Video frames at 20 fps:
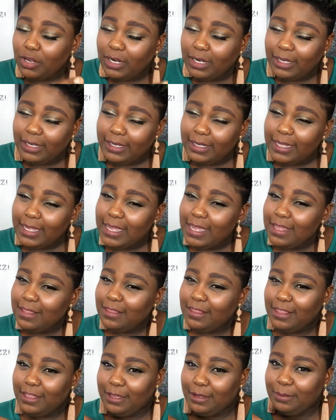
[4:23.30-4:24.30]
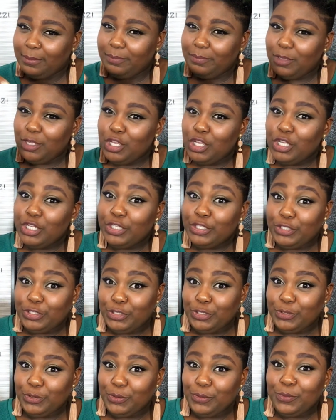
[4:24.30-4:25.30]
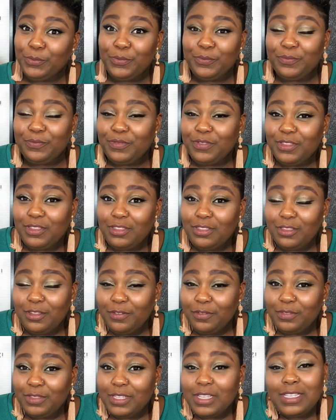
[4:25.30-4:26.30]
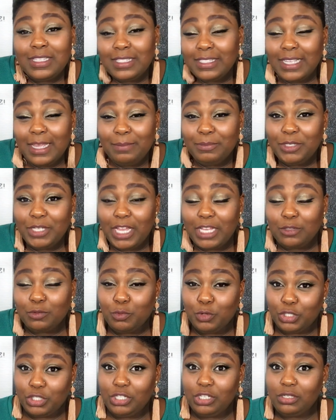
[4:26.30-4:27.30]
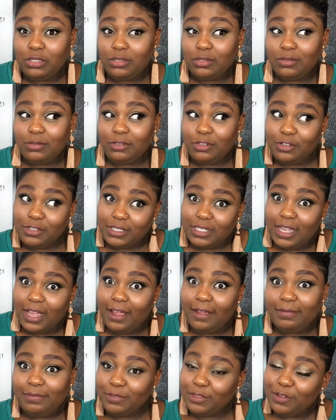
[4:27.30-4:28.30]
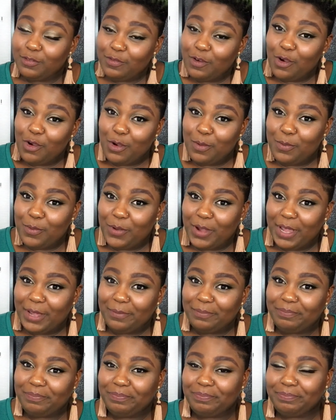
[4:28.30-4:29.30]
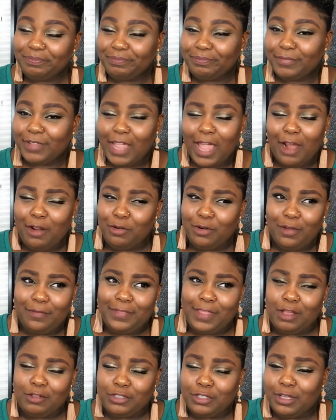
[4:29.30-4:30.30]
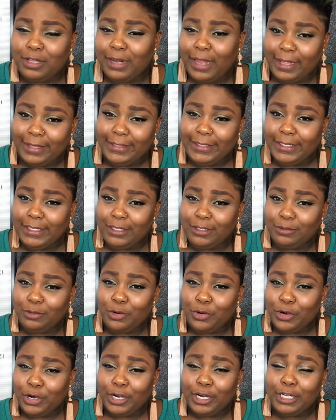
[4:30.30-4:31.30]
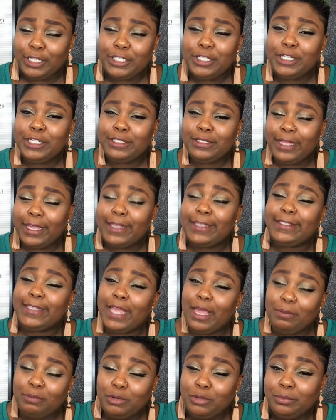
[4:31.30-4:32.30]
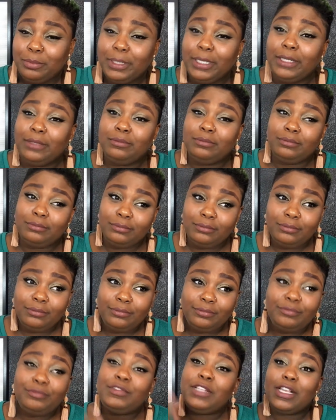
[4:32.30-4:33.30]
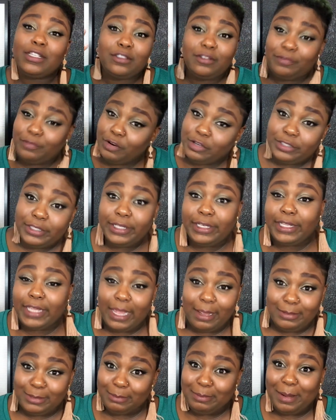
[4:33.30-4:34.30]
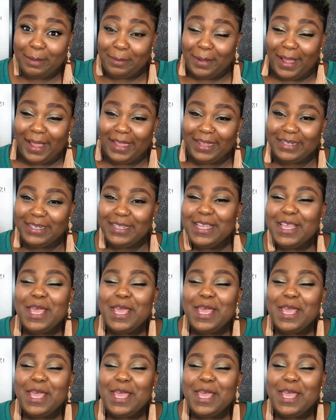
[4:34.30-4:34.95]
lead them to the subject, which is your son, the focal point. I don't know if that was a good idea or a good example, but that's the first thing that came to my mind.